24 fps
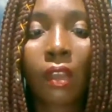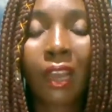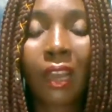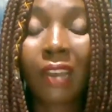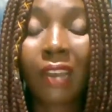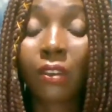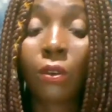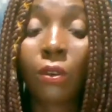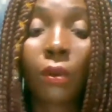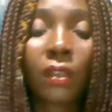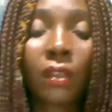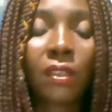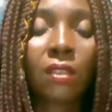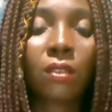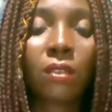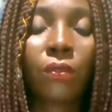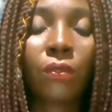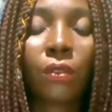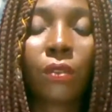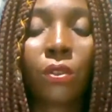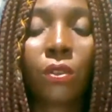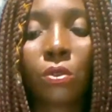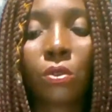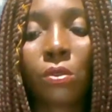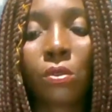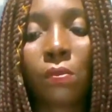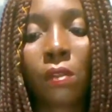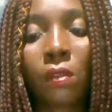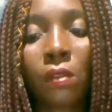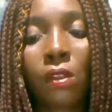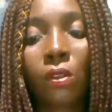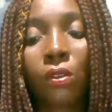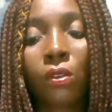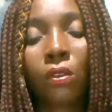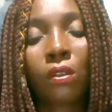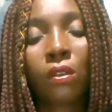I don't want this video to be
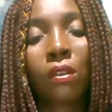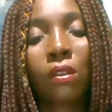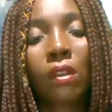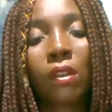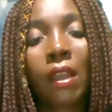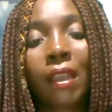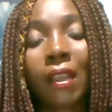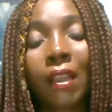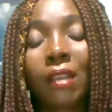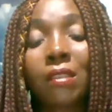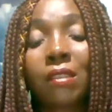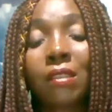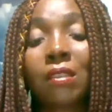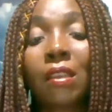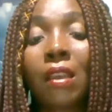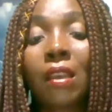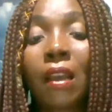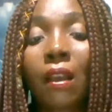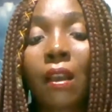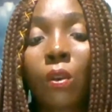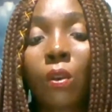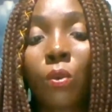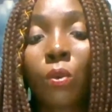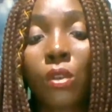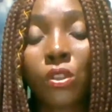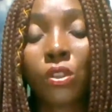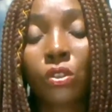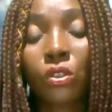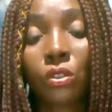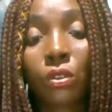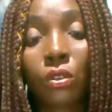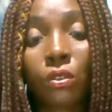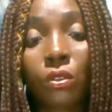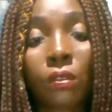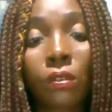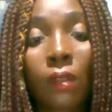long. I can take our
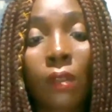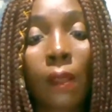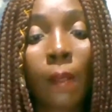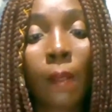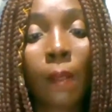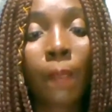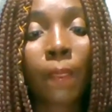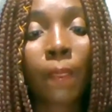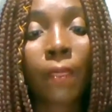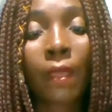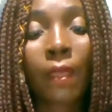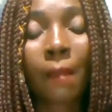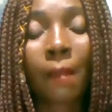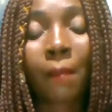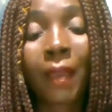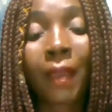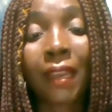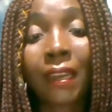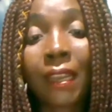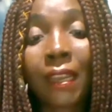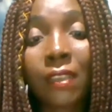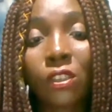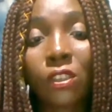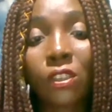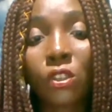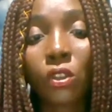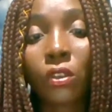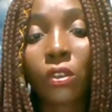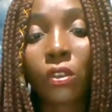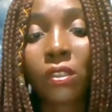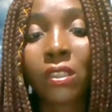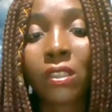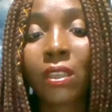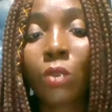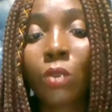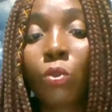question. Then by next
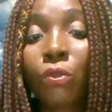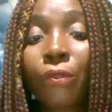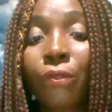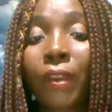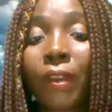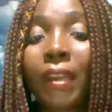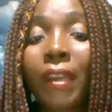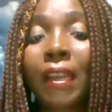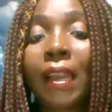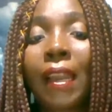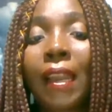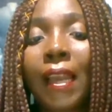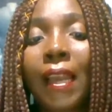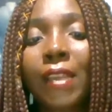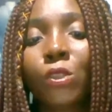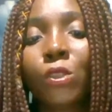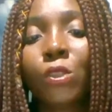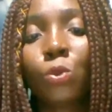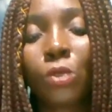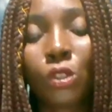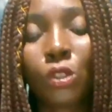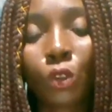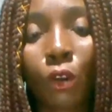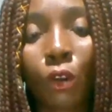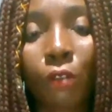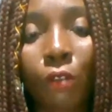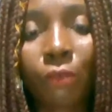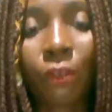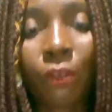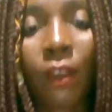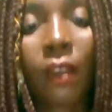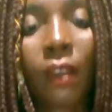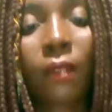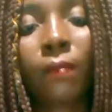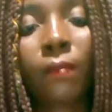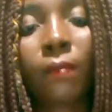Thursday, we'll finalize with
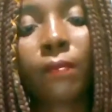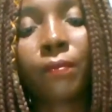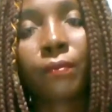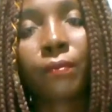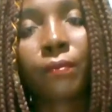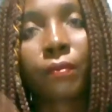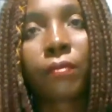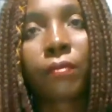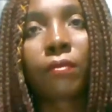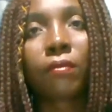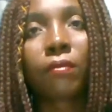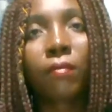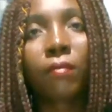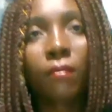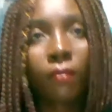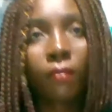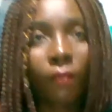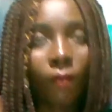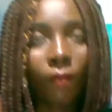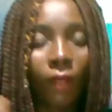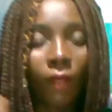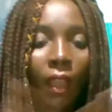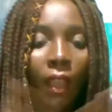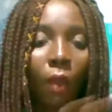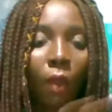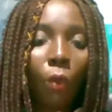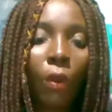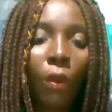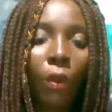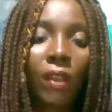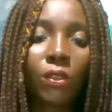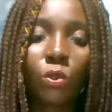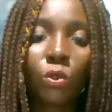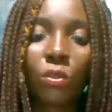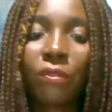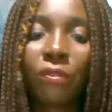offer. And
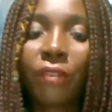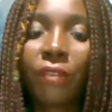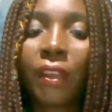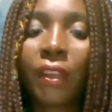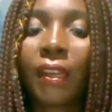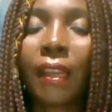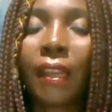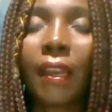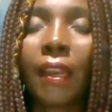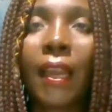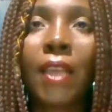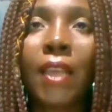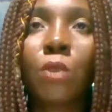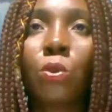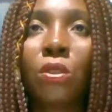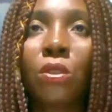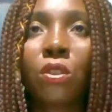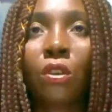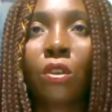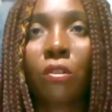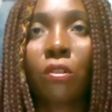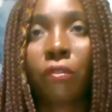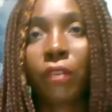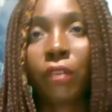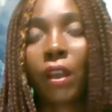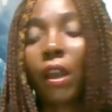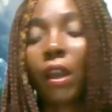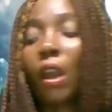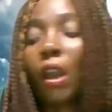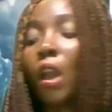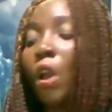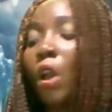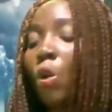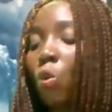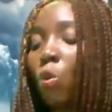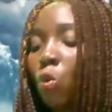once we finalize with offer,
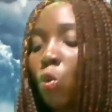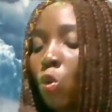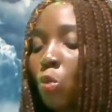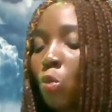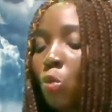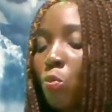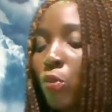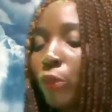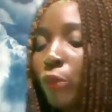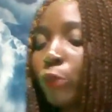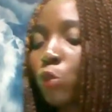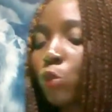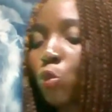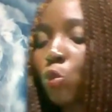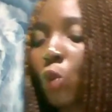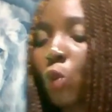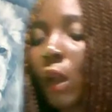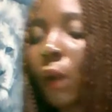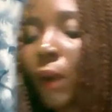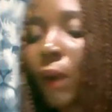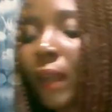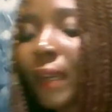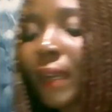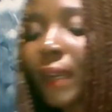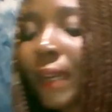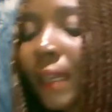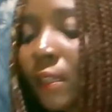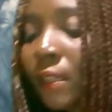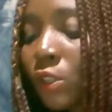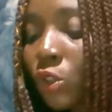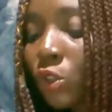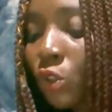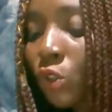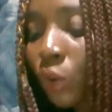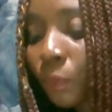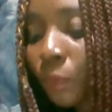we'll move to our
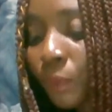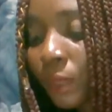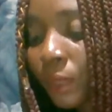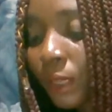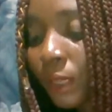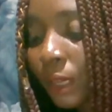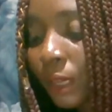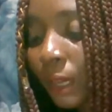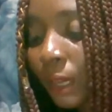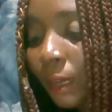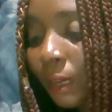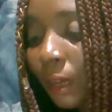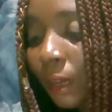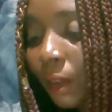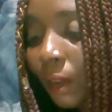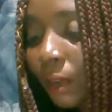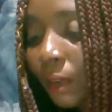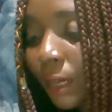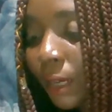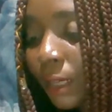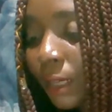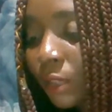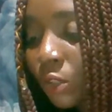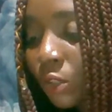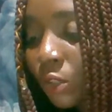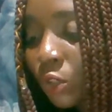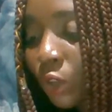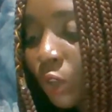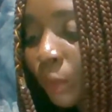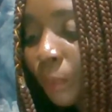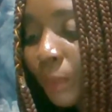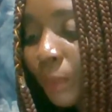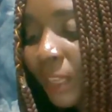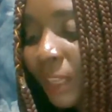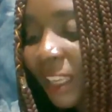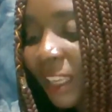next topic. And our next
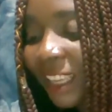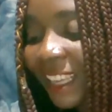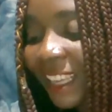topic